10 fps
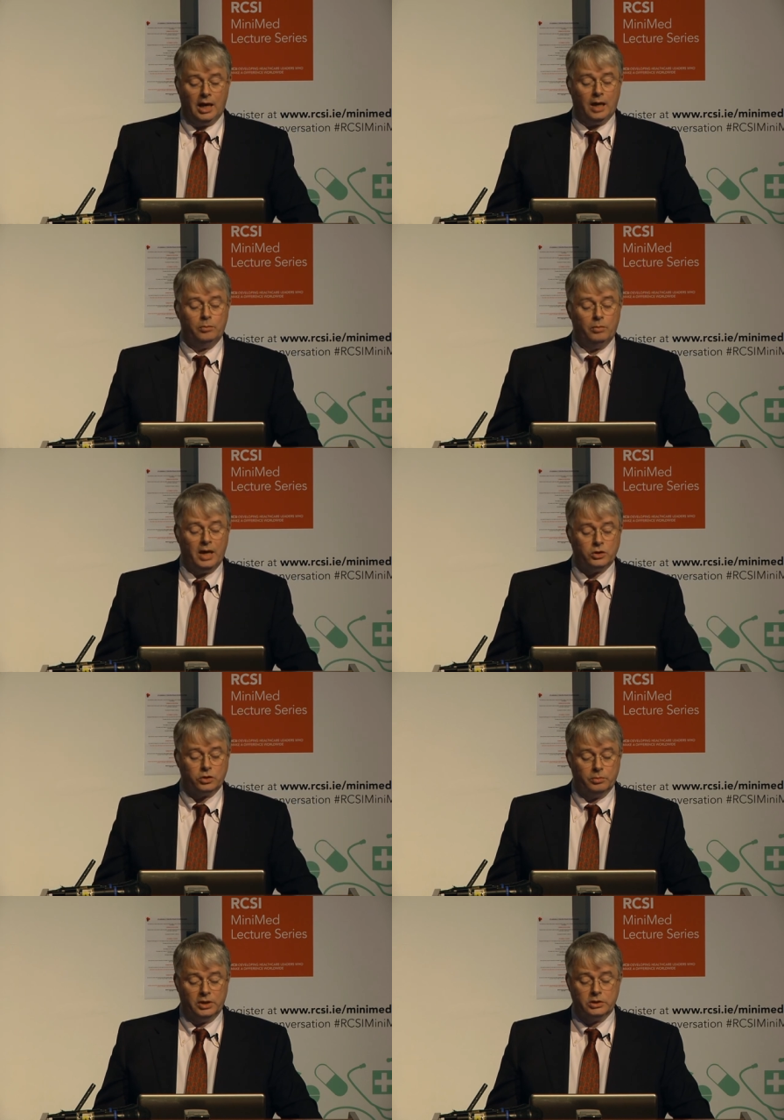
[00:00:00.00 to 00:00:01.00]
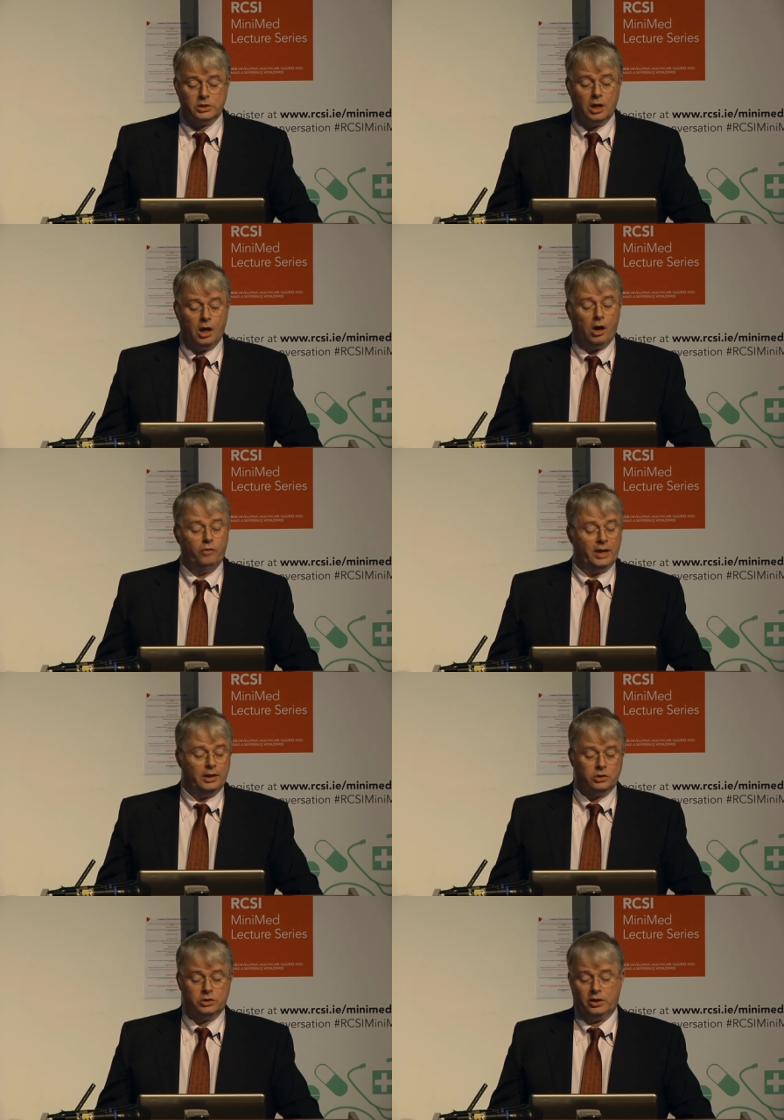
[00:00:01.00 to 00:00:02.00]
and measurements of
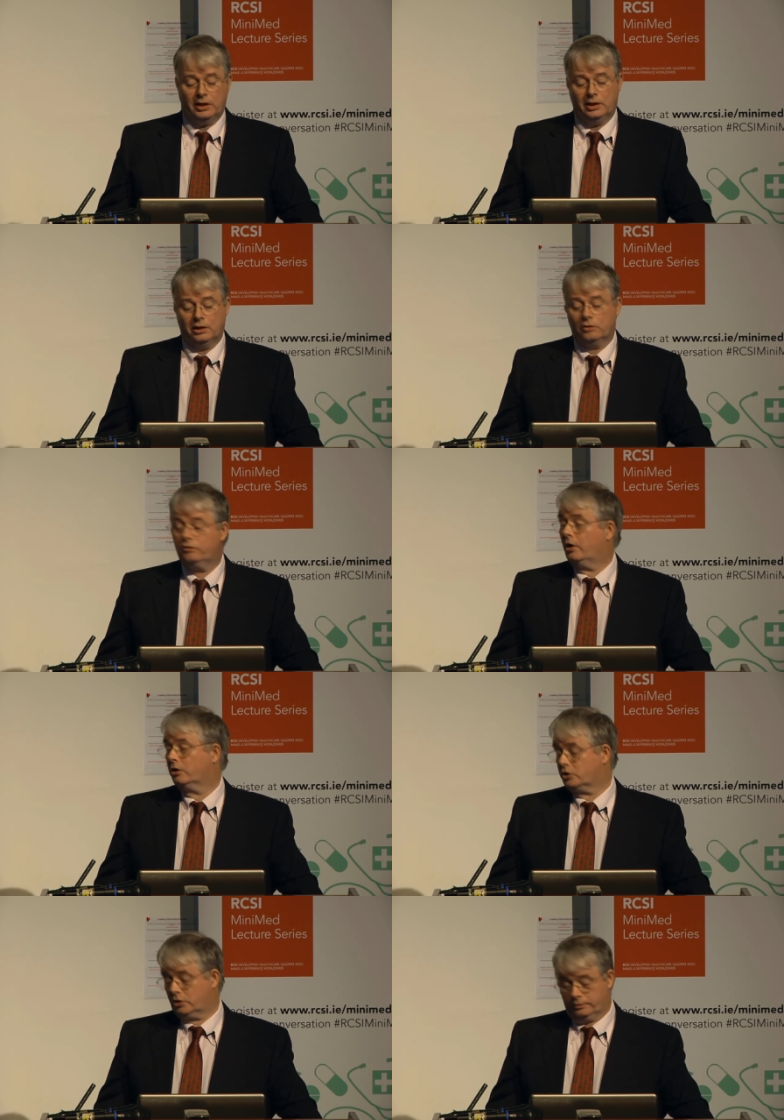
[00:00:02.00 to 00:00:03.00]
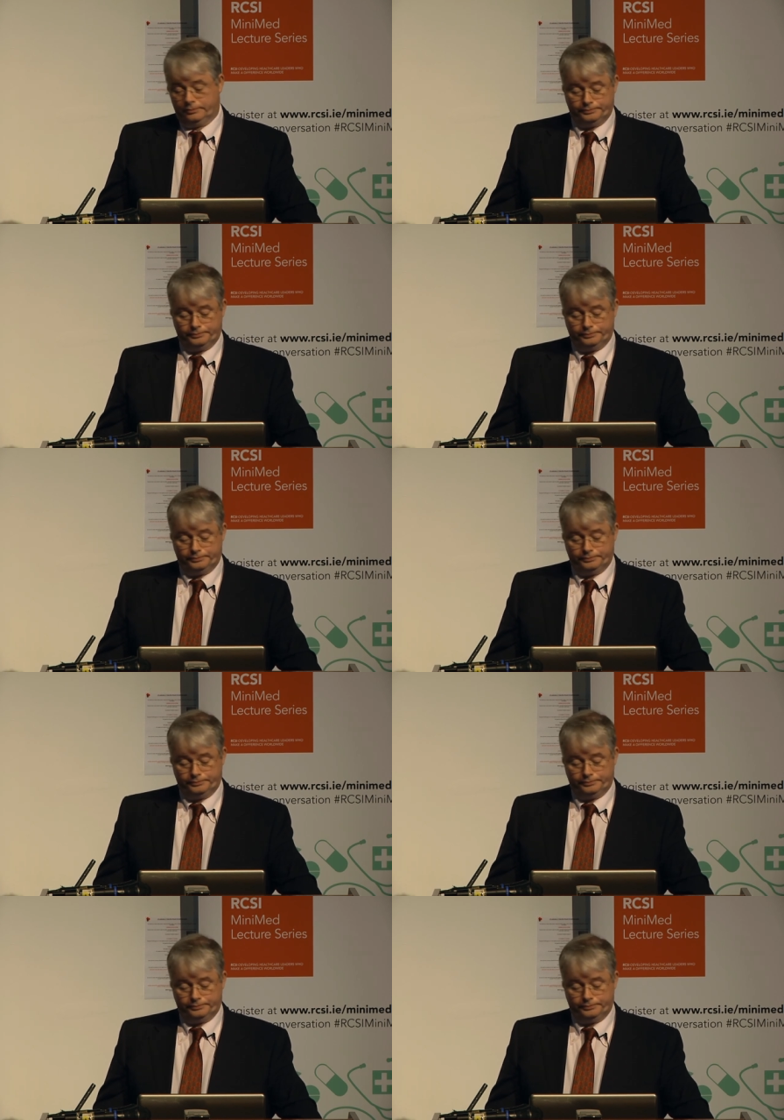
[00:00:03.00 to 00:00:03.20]
endothelial function.